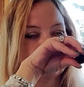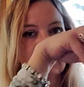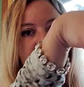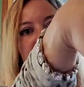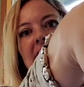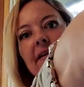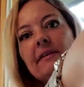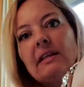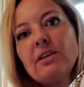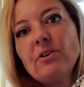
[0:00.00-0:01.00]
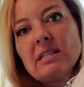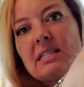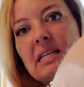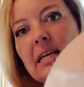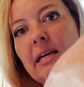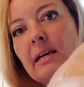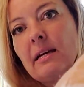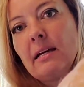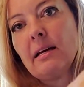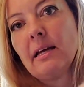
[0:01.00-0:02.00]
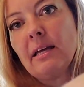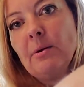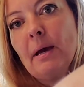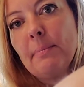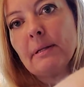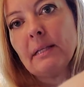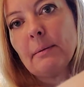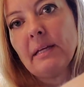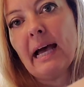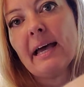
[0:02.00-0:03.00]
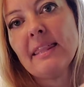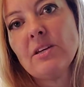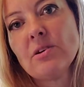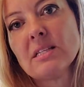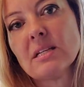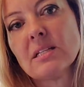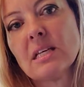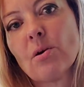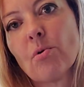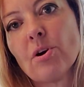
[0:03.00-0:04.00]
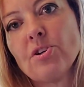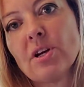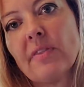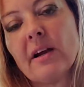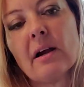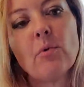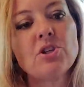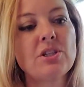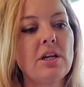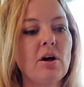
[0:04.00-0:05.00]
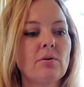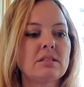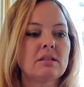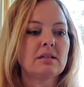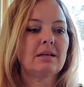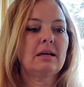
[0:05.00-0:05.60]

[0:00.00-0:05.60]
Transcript: It is definitely, you can see, you might be able to, yeah, I think you can still see the orange on there, which, you know, it's